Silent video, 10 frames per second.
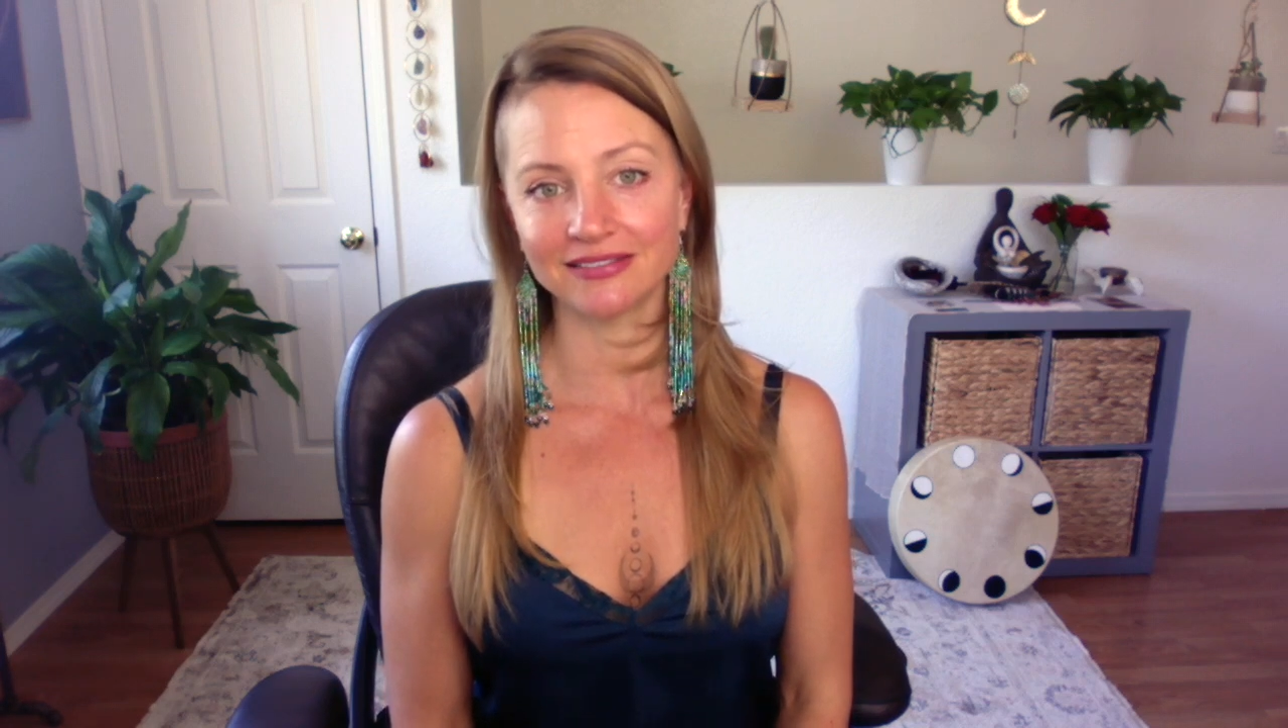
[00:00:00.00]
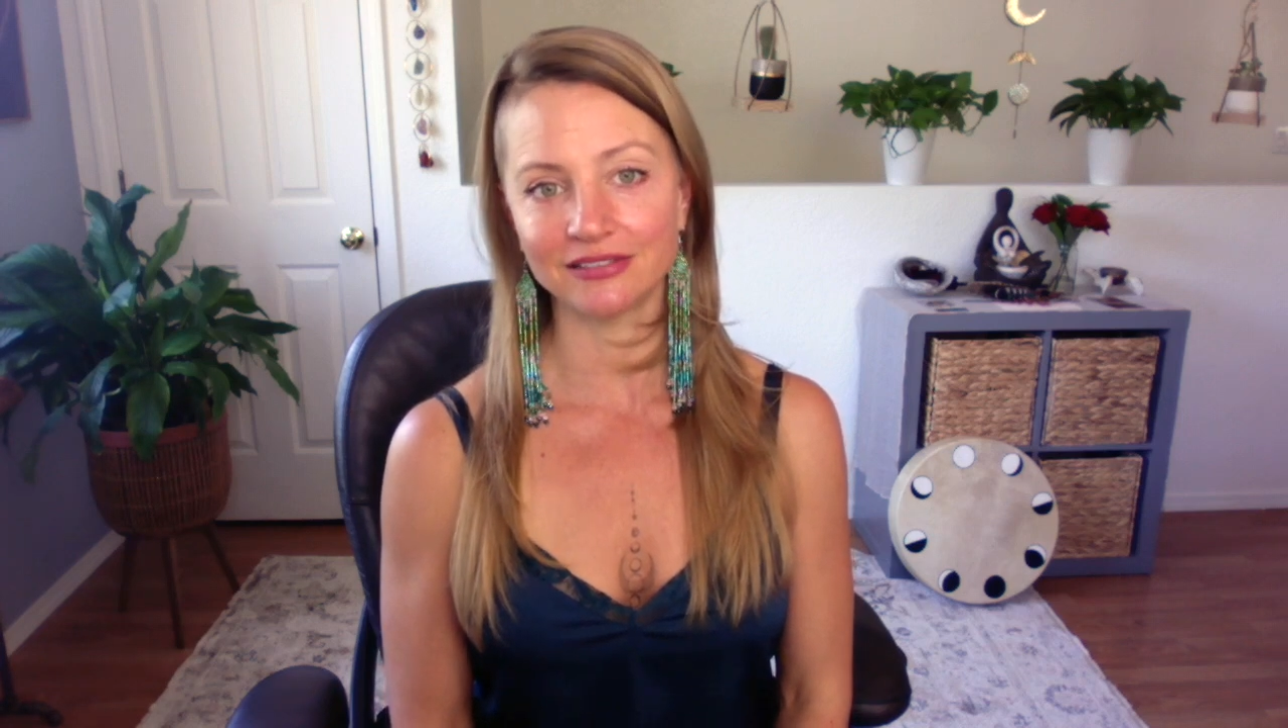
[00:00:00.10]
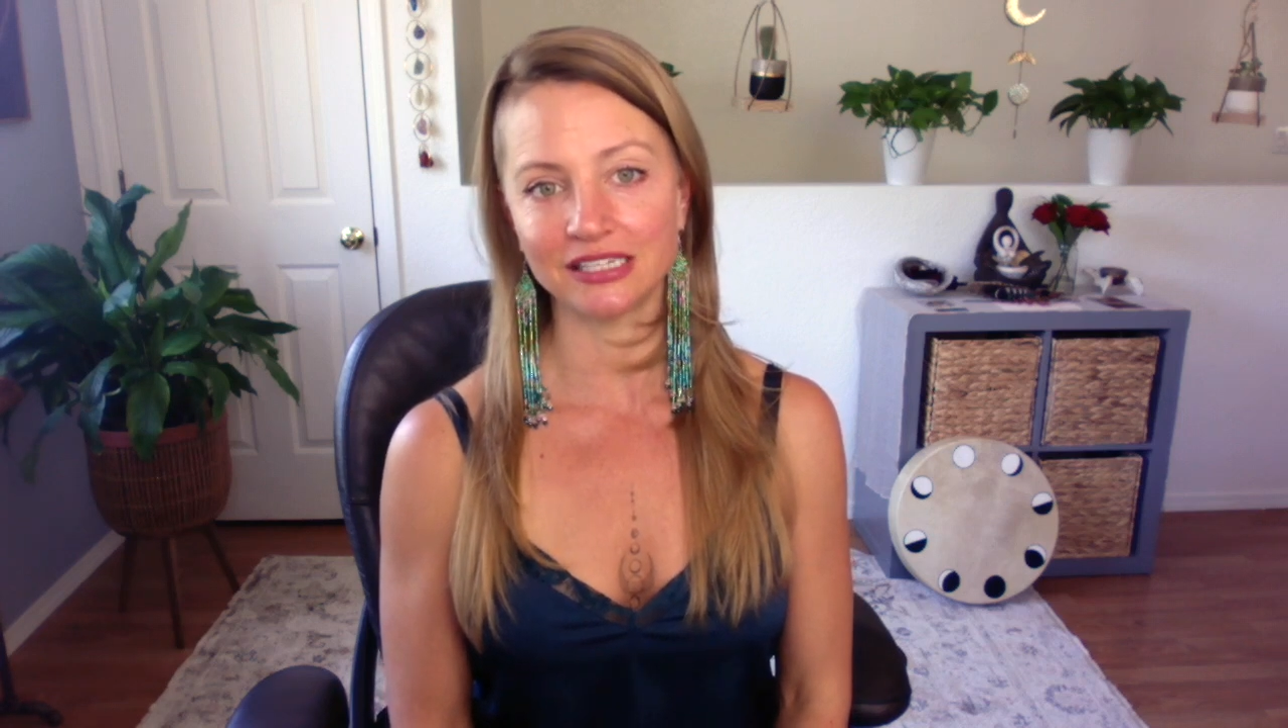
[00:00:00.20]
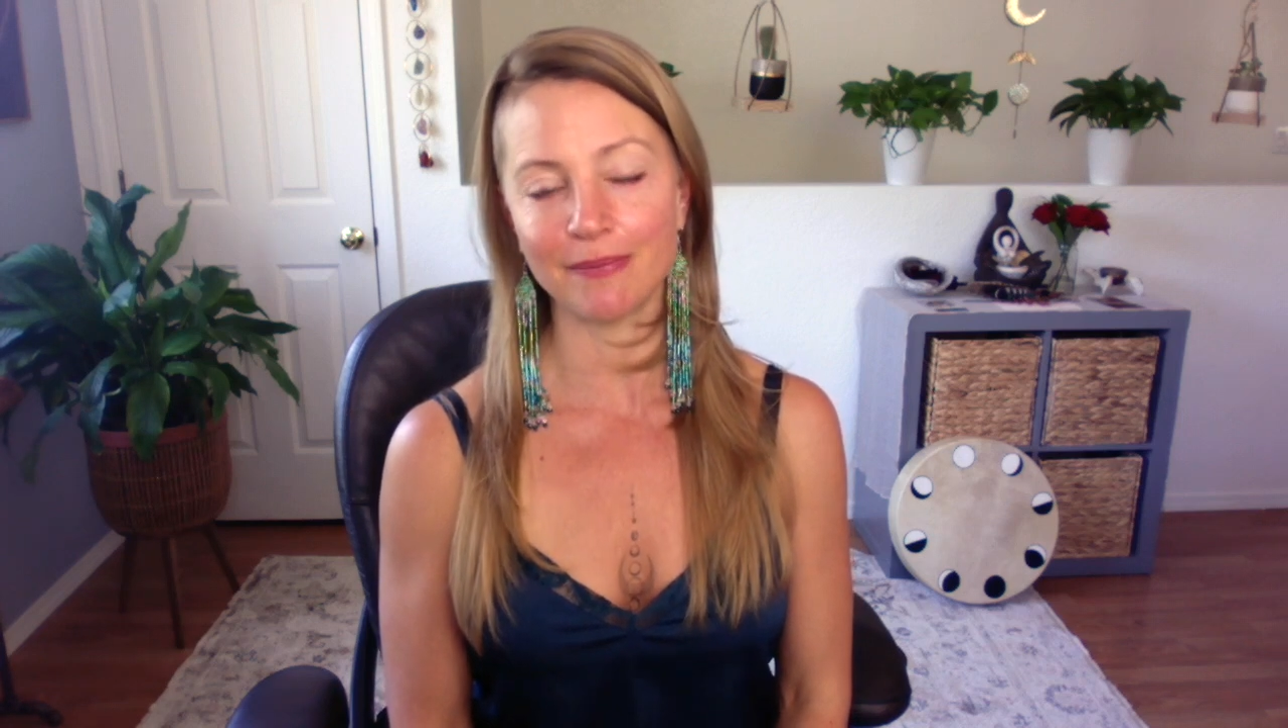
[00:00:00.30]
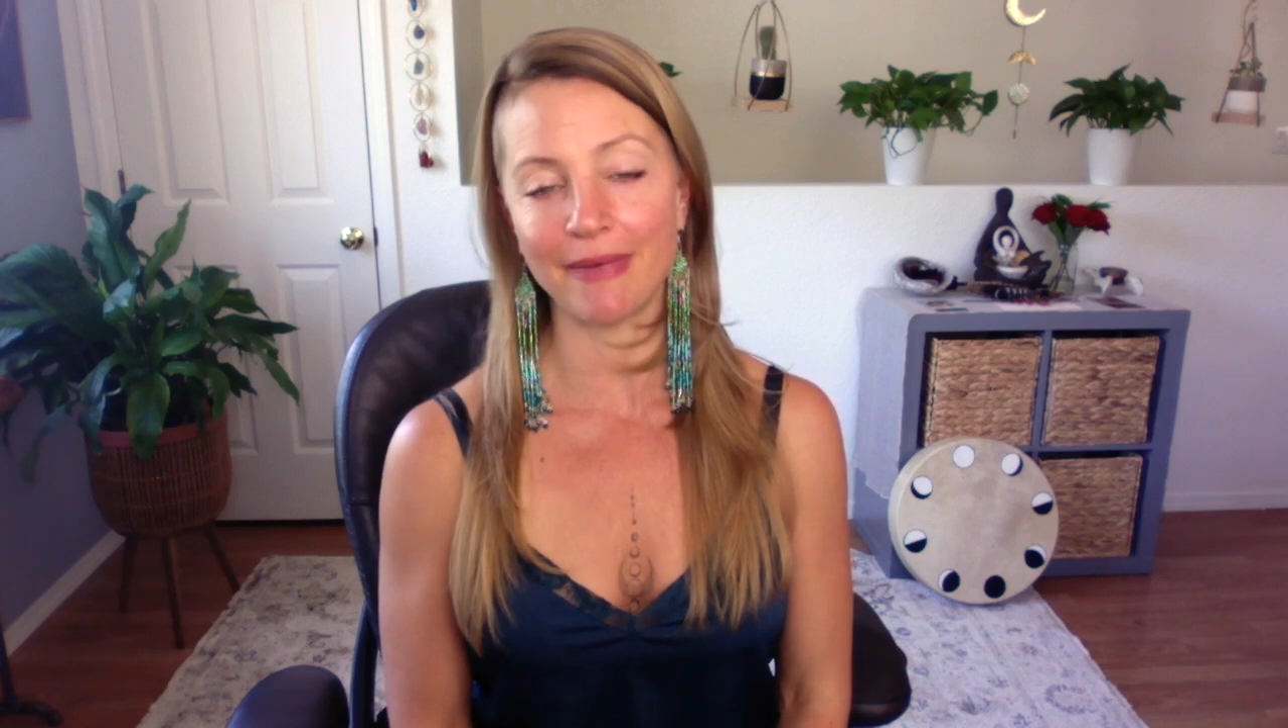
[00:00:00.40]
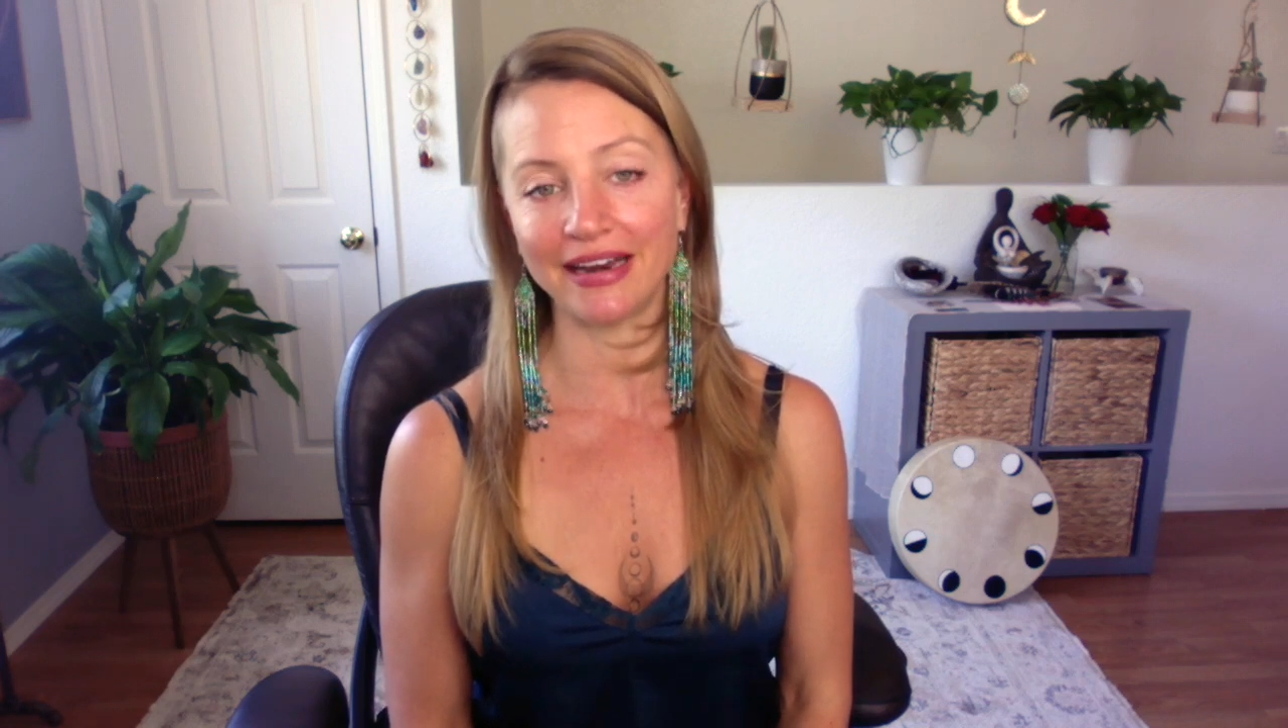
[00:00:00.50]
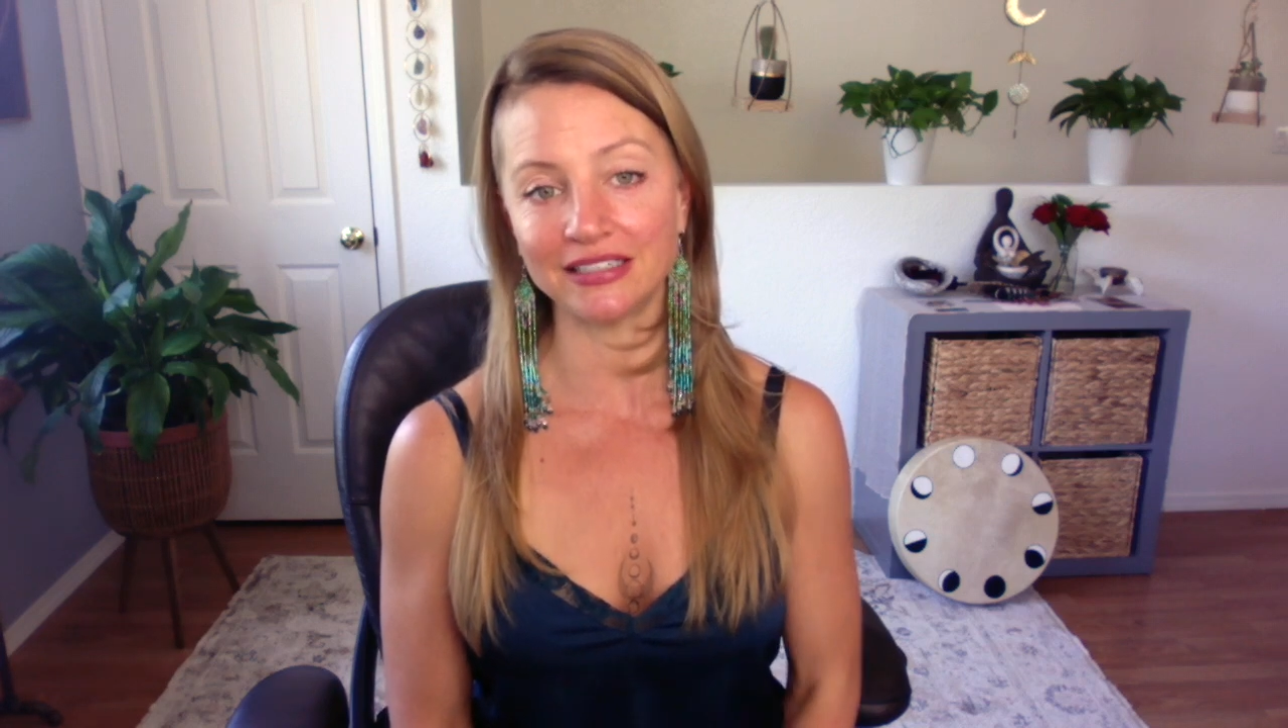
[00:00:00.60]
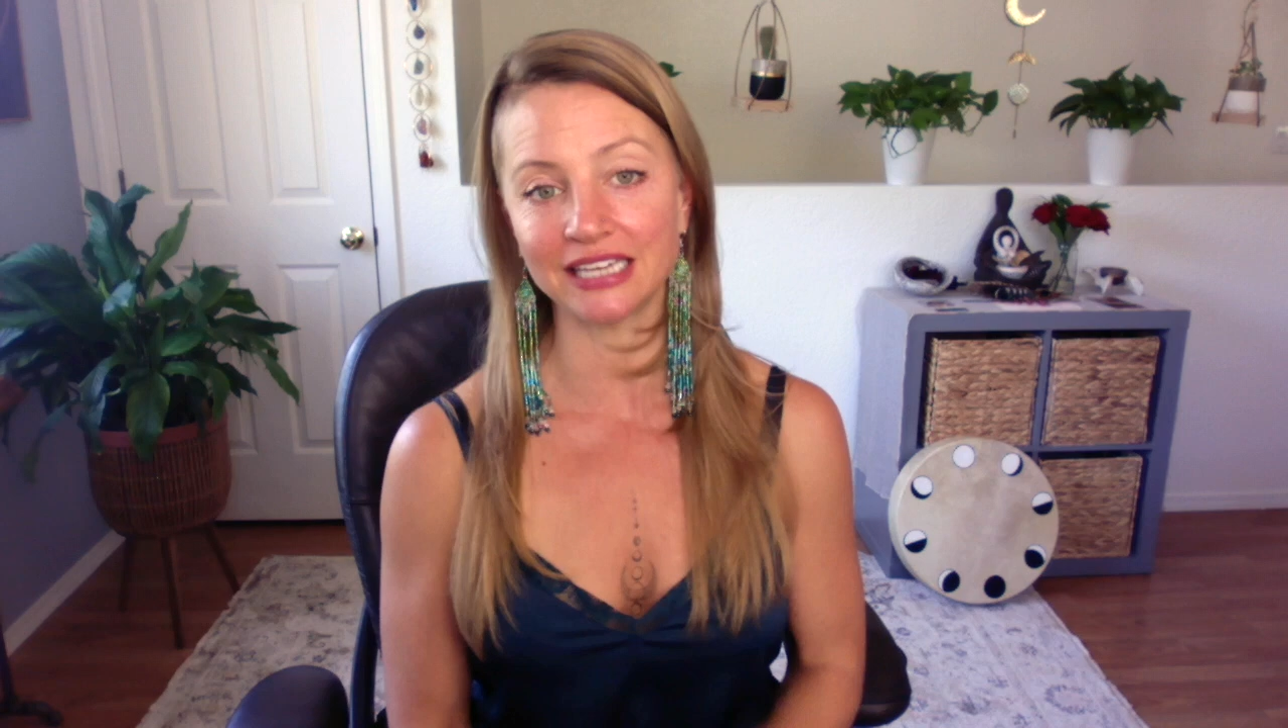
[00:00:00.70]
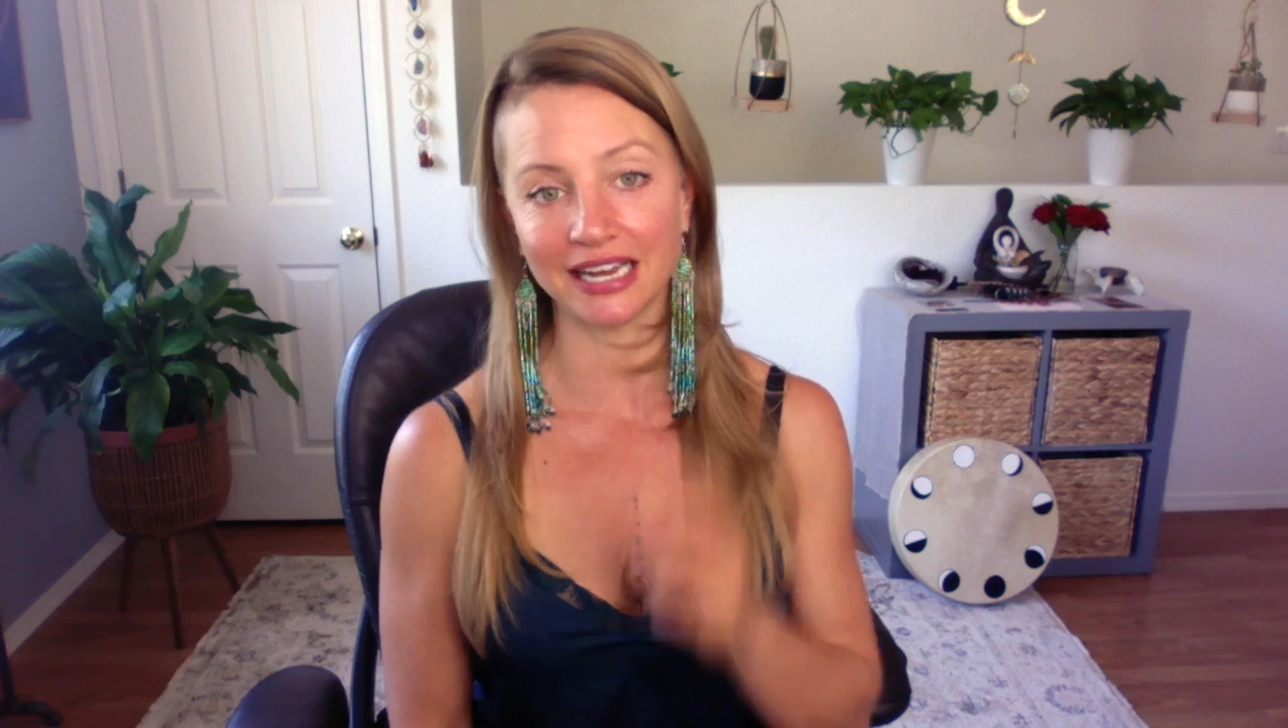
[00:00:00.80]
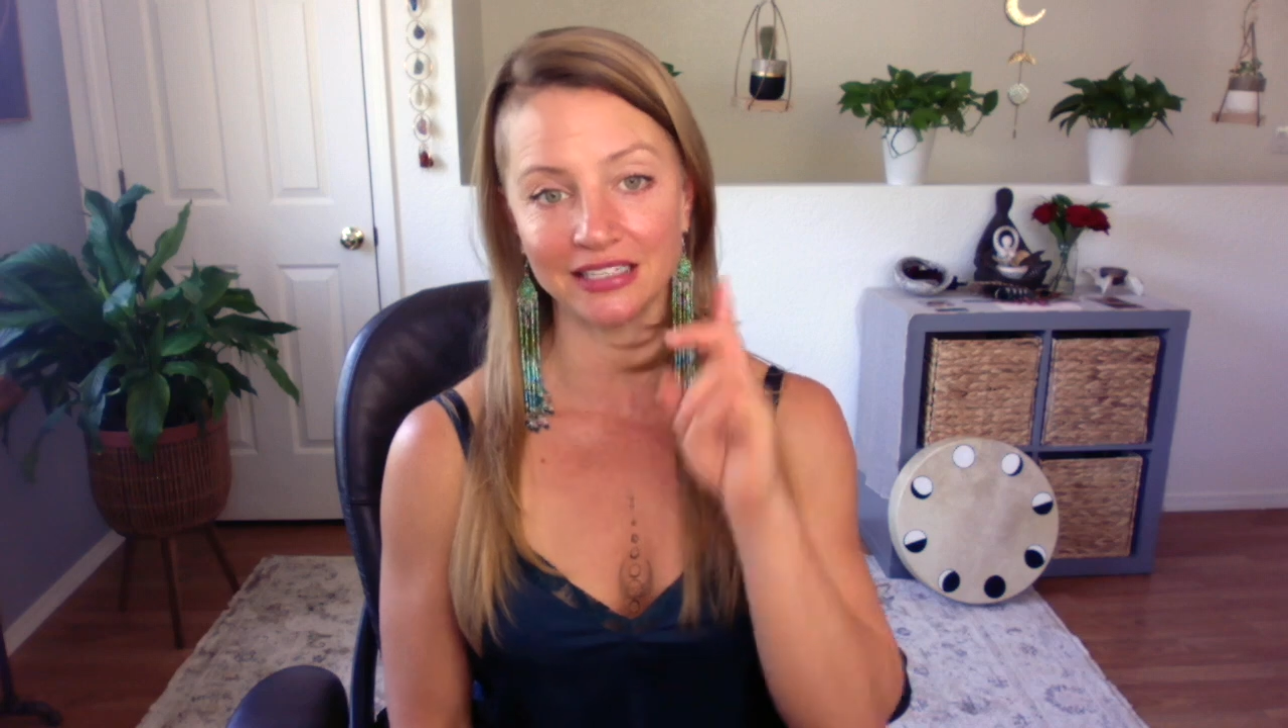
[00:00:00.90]
to
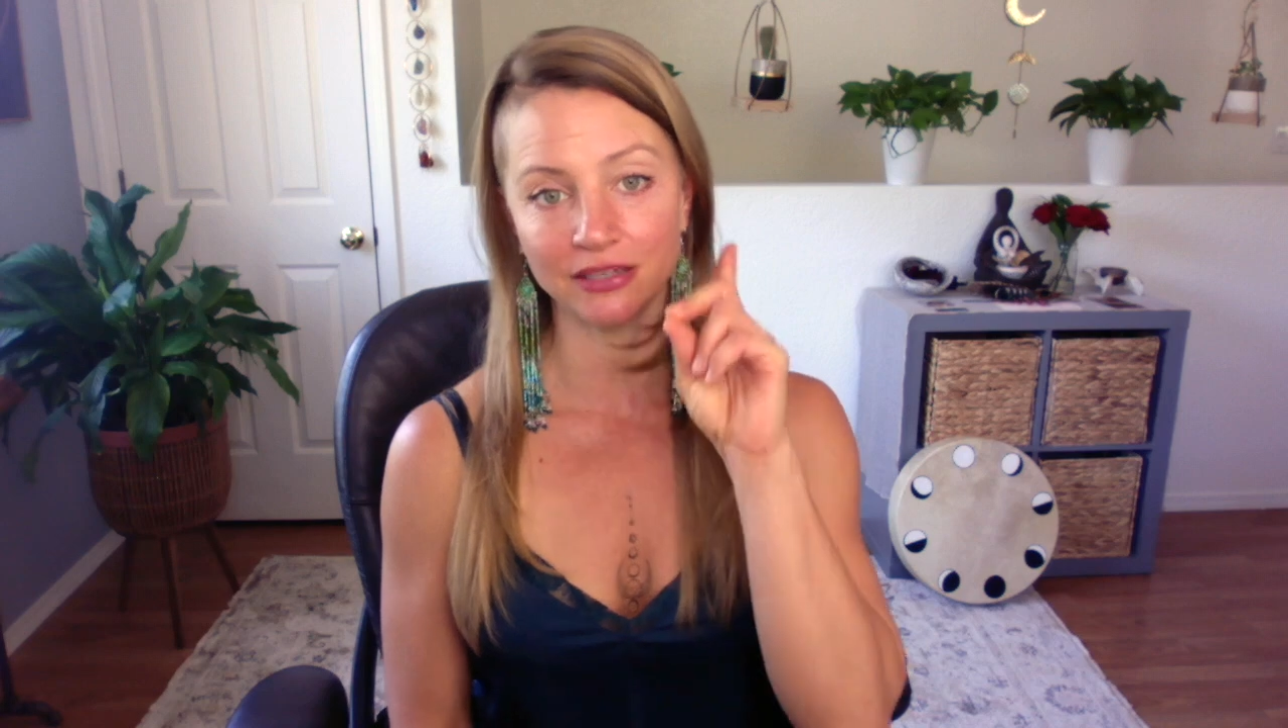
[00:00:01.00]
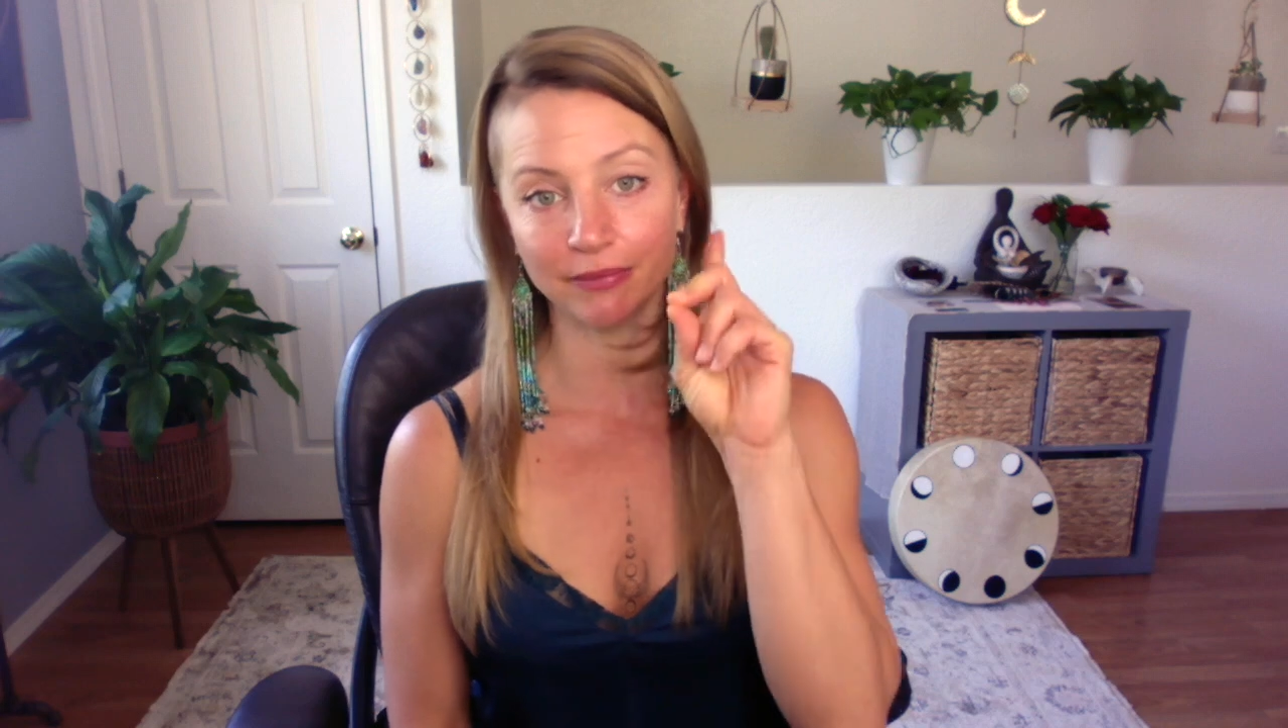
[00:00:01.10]
meditate